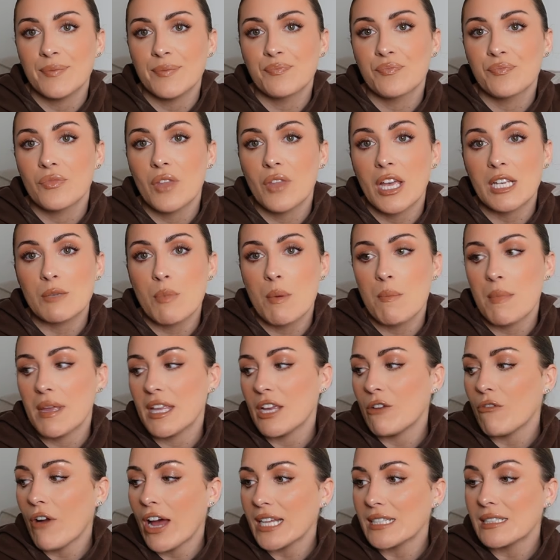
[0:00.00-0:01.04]
yeah, that's my
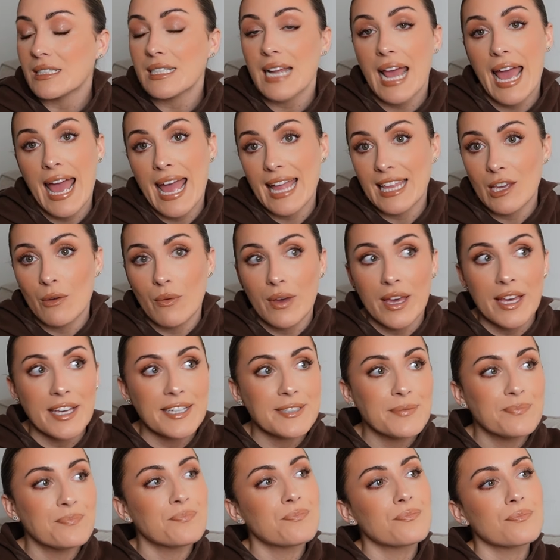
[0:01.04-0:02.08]
mini rant
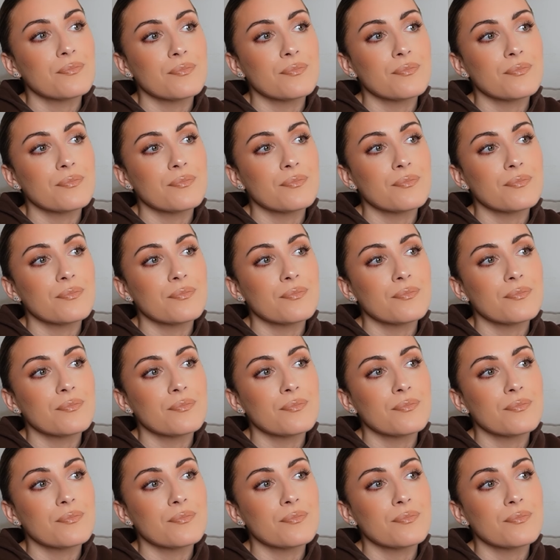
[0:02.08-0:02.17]
anyway.